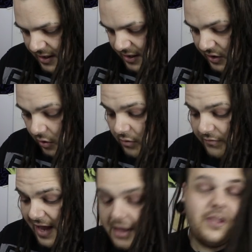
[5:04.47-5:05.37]
The total
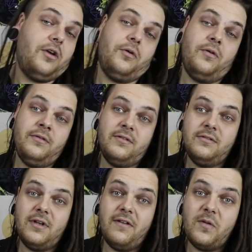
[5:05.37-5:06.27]
value
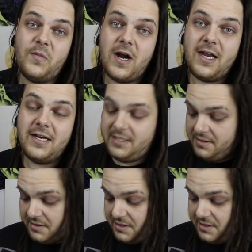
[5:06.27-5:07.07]
of the product